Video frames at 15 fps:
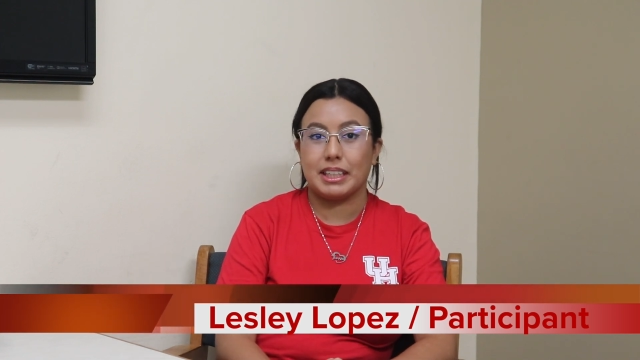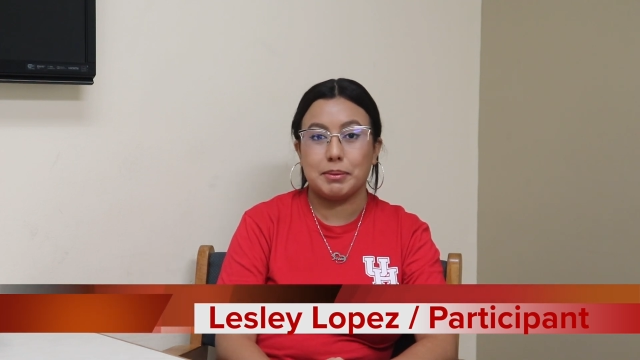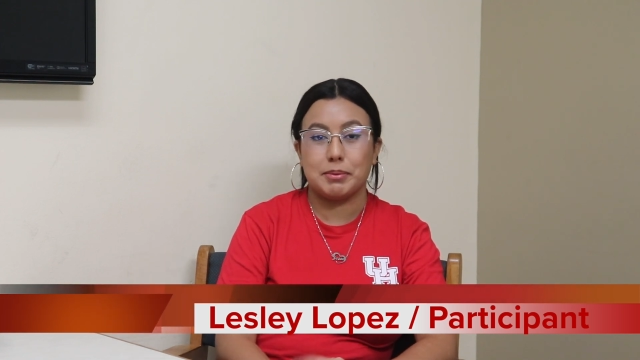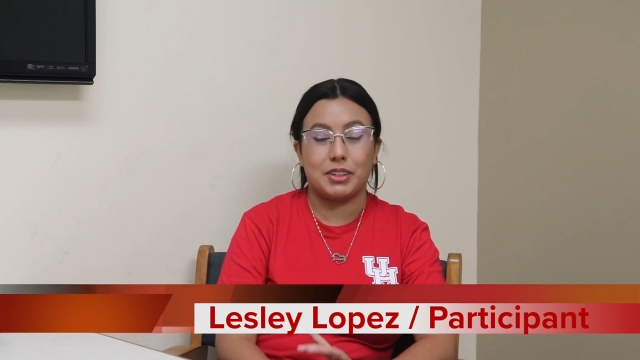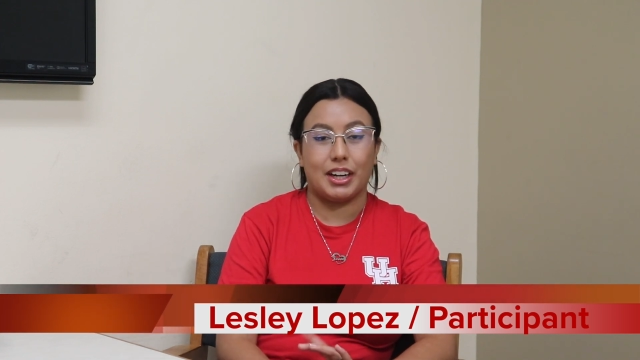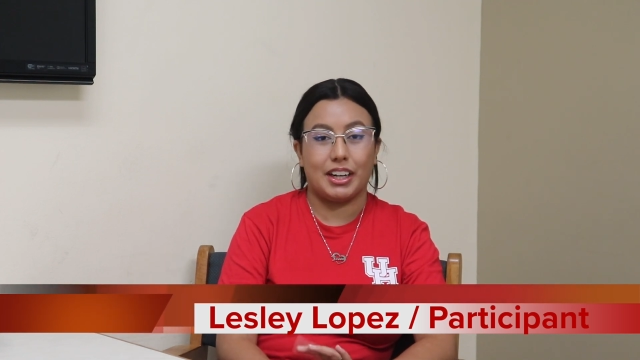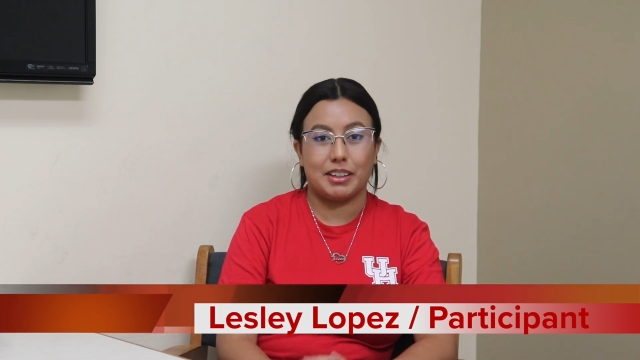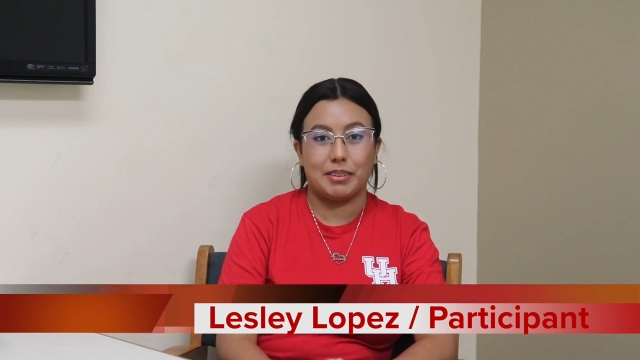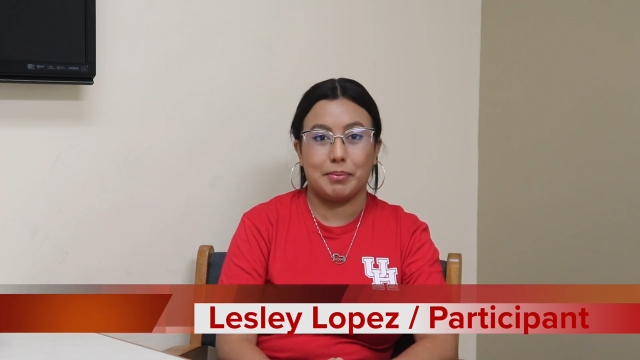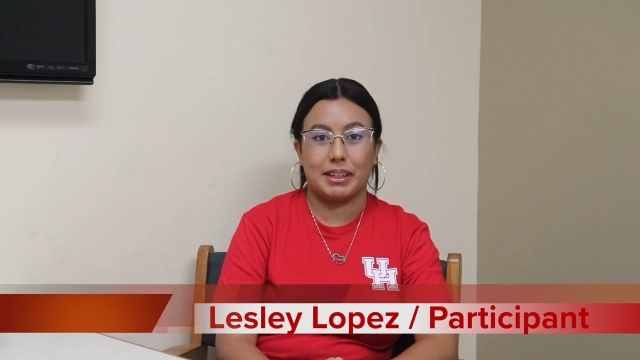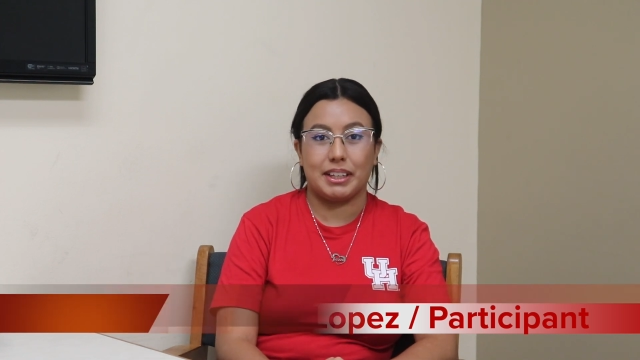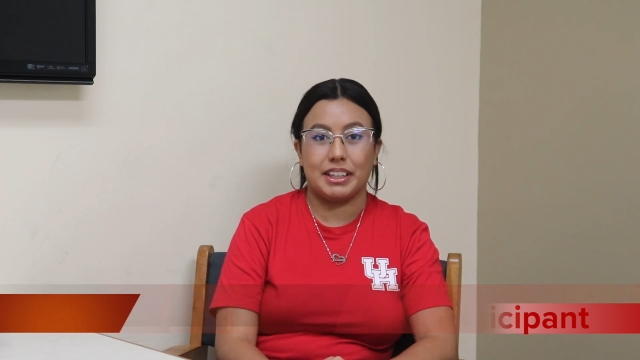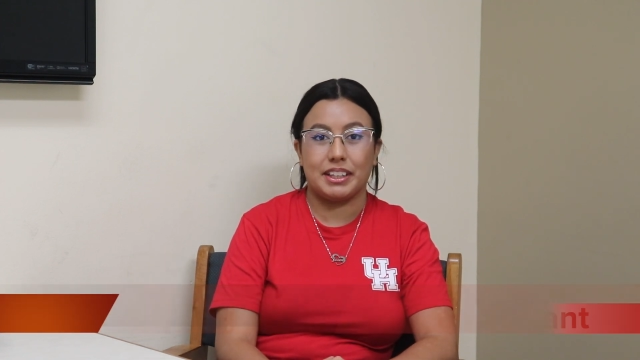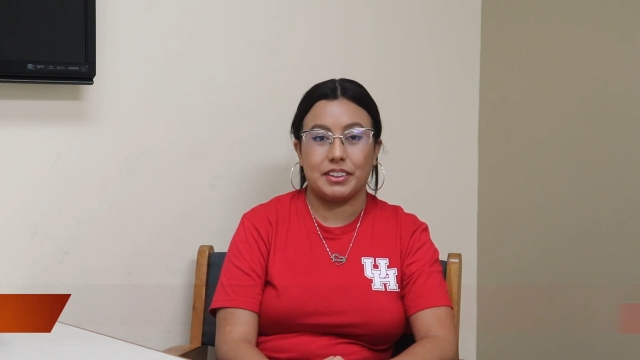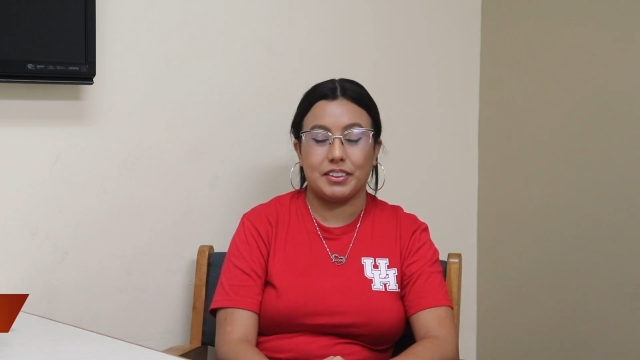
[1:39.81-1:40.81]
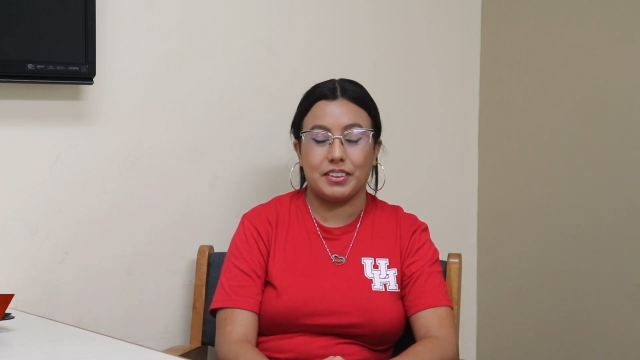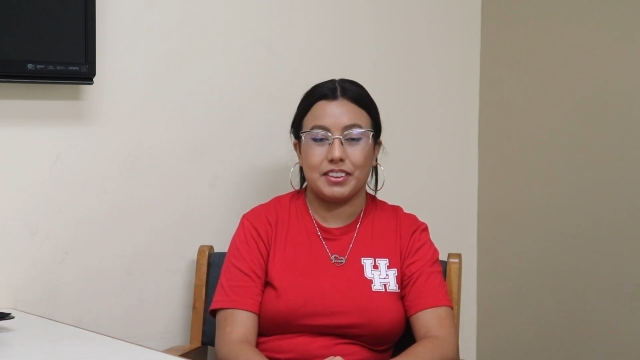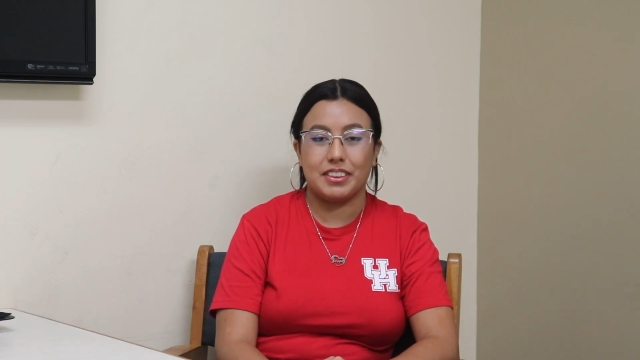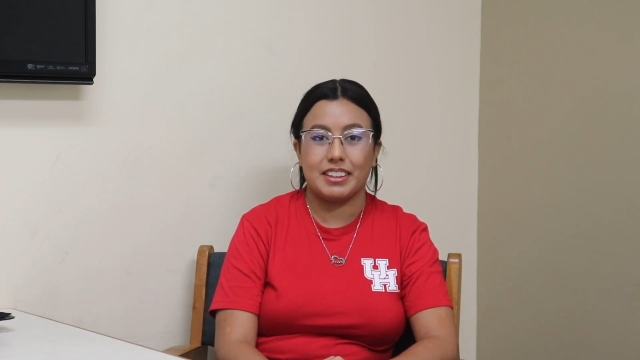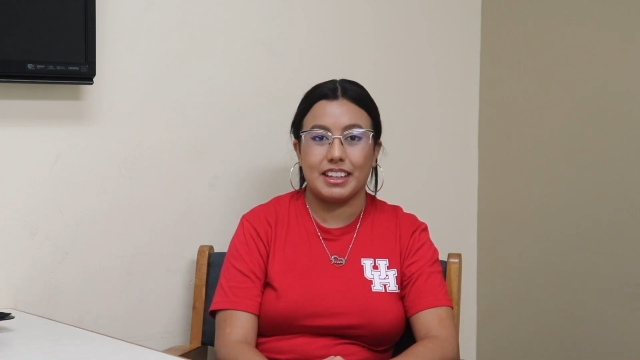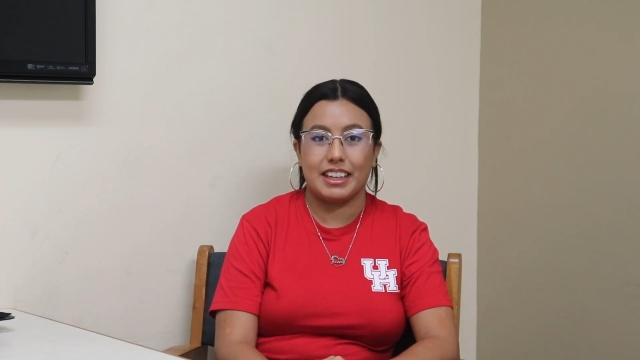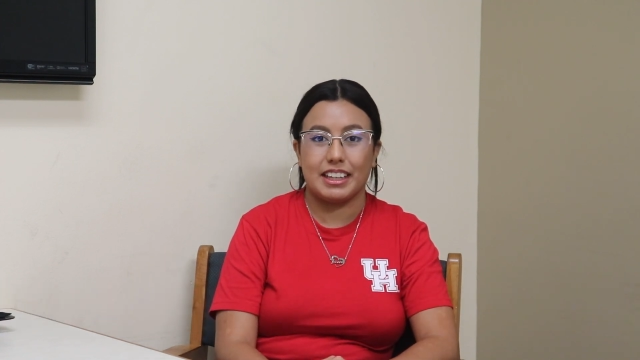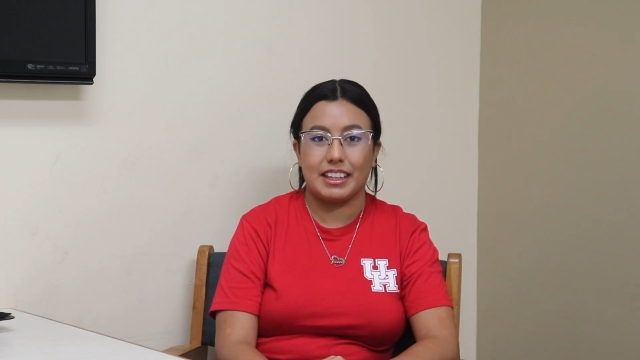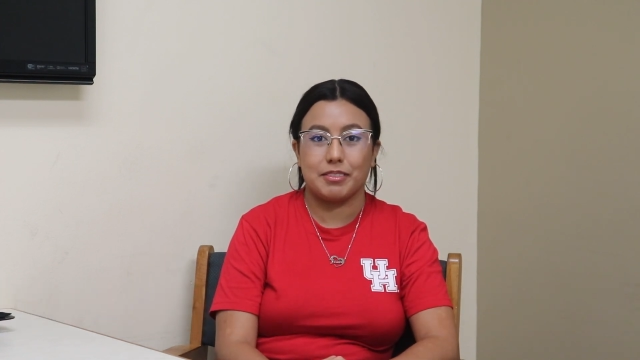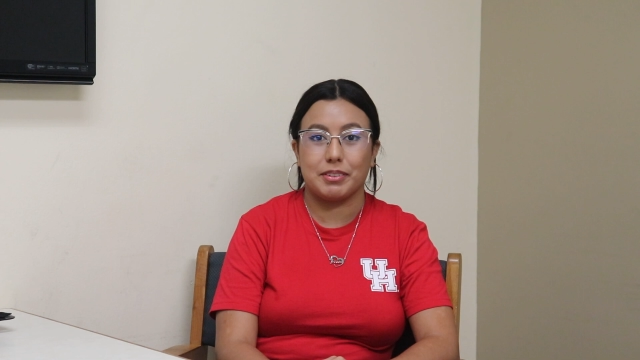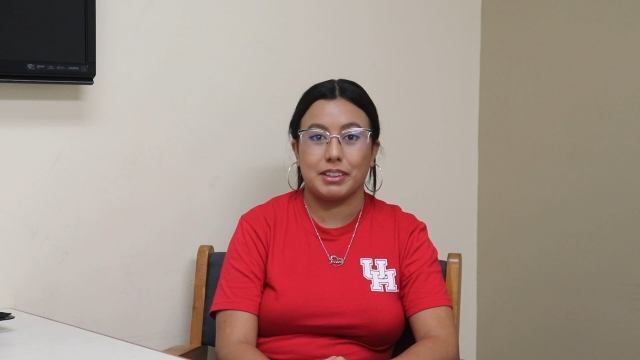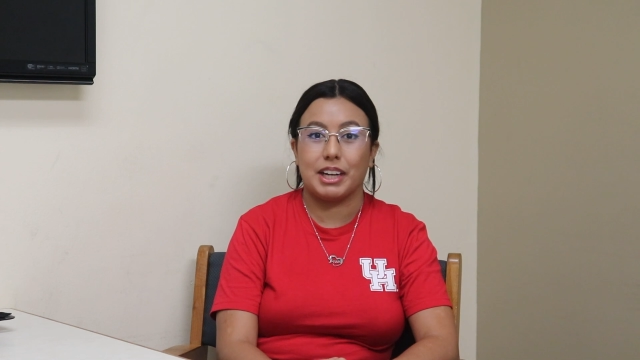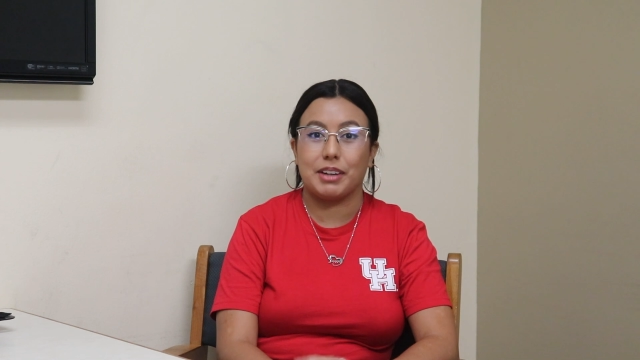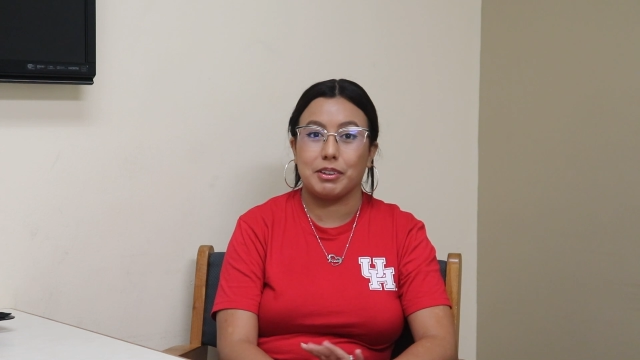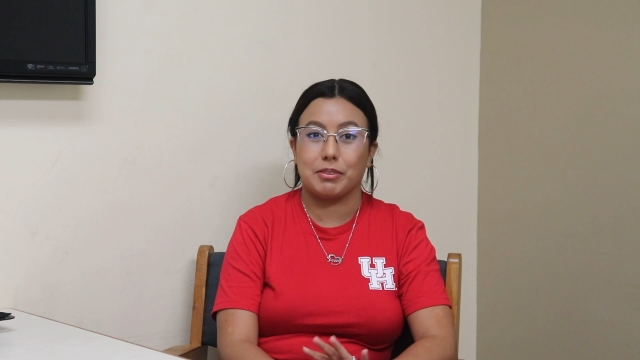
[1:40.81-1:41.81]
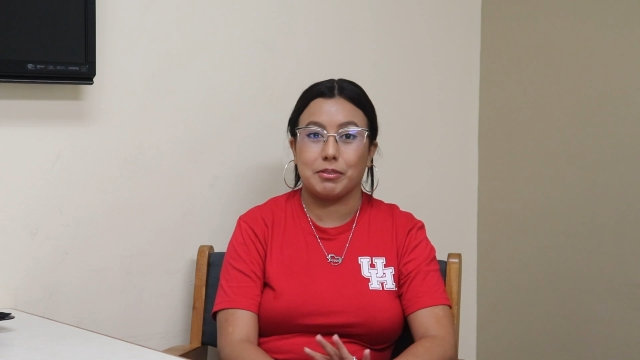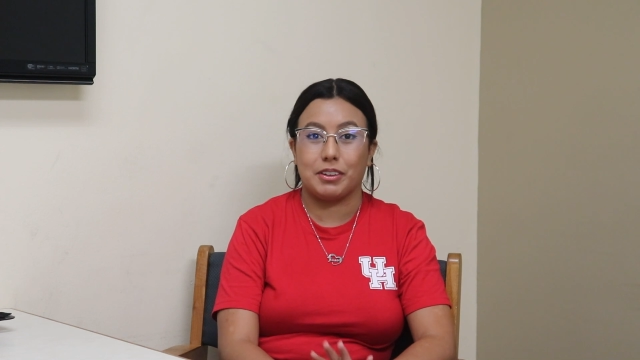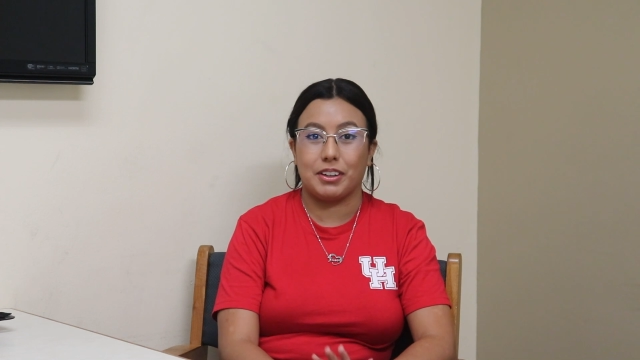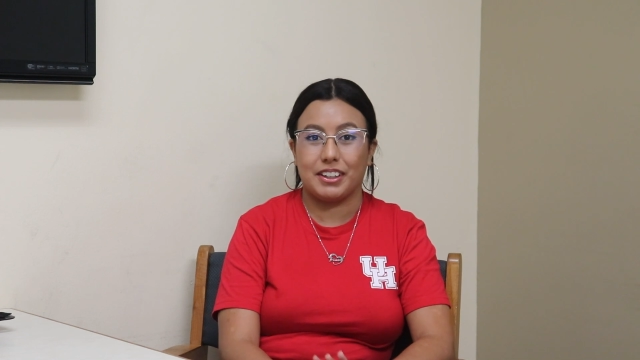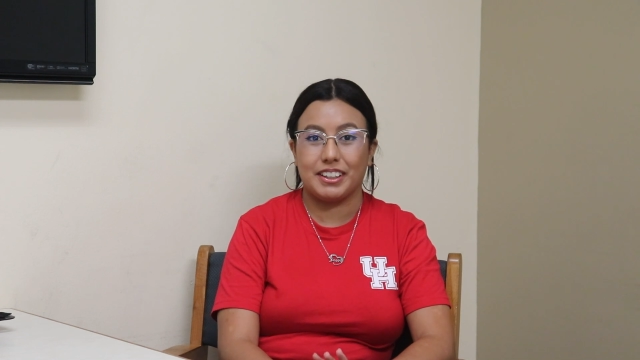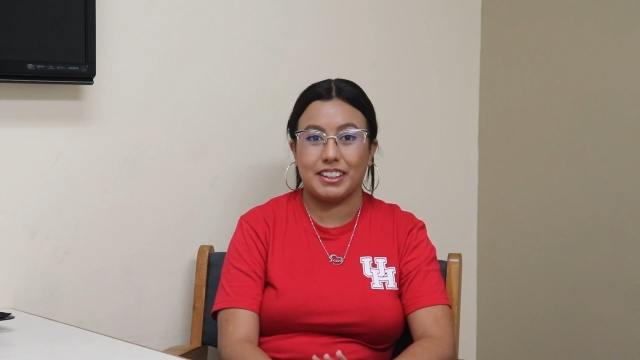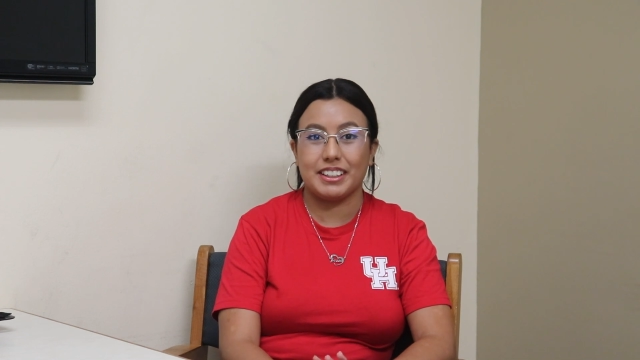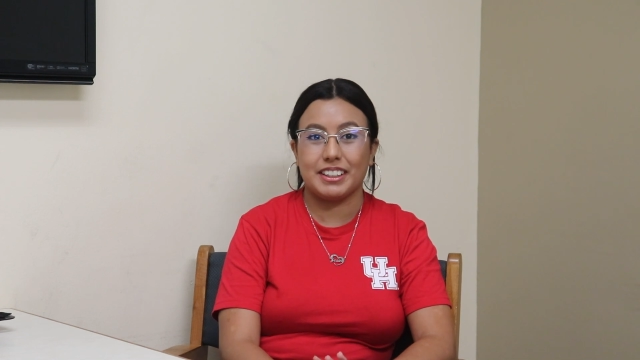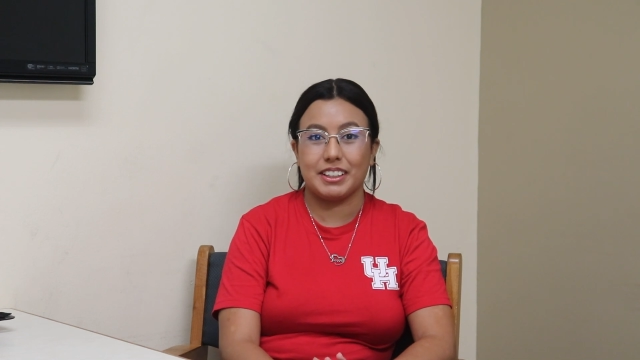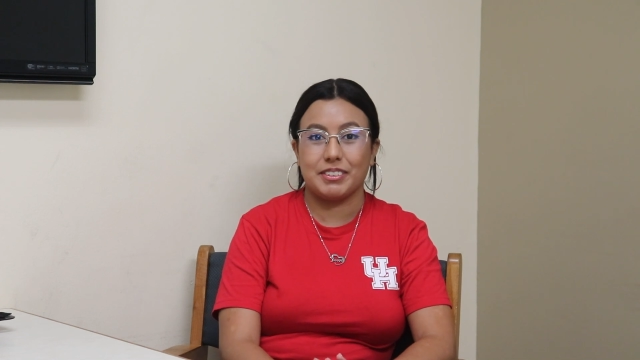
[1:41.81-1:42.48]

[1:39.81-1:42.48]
keep track of my health and when I would walk,